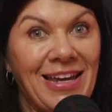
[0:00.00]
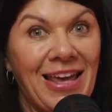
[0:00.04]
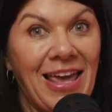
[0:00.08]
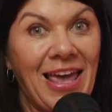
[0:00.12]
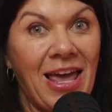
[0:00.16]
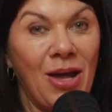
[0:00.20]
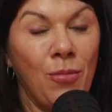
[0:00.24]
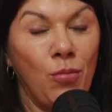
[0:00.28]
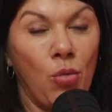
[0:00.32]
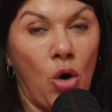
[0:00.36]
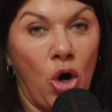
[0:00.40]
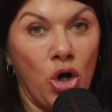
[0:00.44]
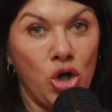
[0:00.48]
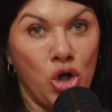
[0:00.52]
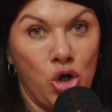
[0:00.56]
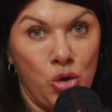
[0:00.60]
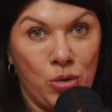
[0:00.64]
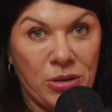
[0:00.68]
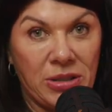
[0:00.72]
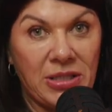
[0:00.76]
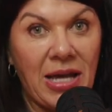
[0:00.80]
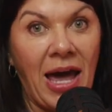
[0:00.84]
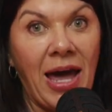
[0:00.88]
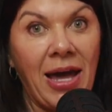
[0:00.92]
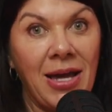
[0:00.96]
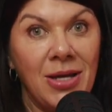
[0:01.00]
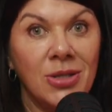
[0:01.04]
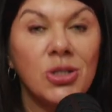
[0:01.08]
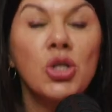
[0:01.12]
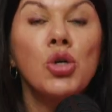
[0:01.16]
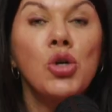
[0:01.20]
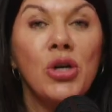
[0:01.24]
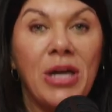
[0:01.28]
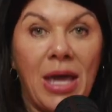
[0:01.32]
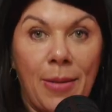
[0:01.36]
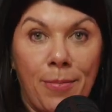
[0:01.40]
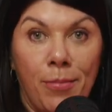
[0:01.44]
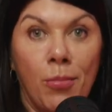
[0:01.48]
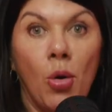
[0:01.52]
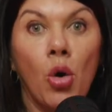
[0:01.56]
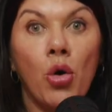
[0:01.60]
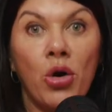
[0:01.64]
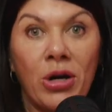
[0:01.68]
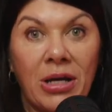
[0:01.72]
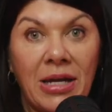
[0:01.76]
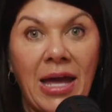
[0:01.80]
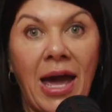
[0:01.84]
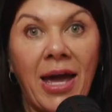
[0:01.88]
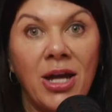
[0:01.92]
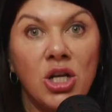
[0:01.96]
in what you say, so you get more
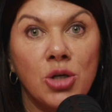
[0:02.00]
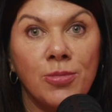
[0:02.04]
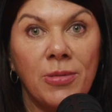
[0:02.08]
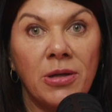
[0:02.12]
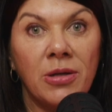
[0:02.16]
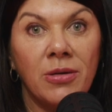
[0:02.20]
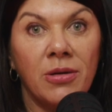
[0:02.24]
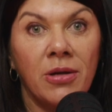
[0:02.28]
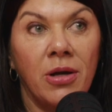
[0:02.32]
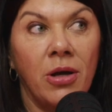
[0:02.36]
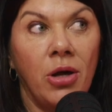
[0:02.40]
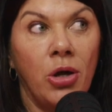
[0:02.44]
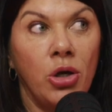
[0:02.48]
engagement,